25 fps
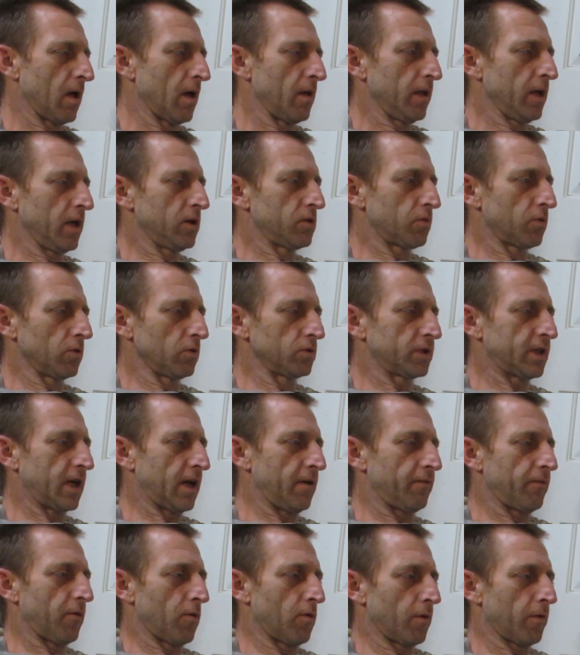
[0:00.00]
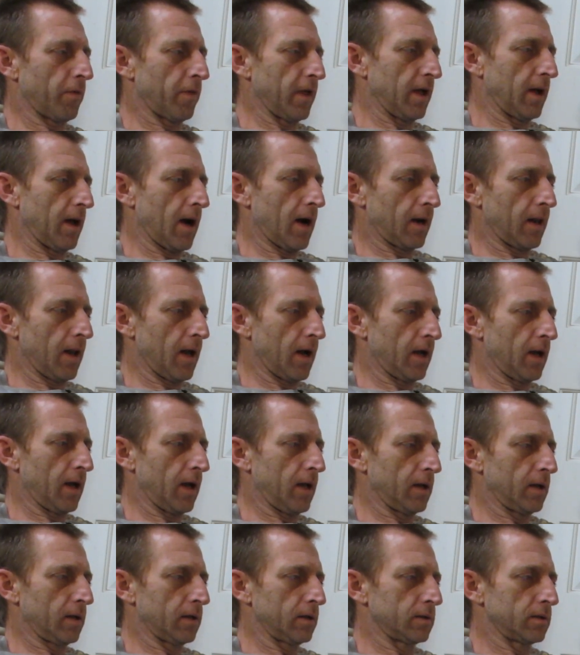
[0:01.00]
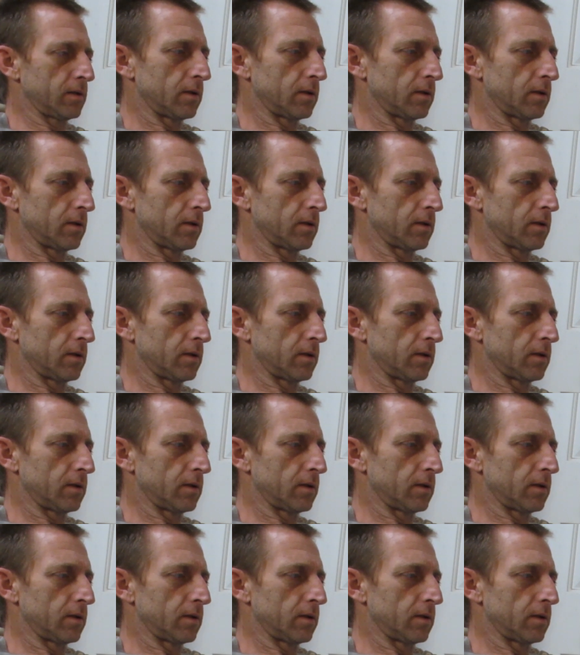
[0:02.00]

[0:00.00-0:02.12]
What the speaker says: These rules set forth the guidelines,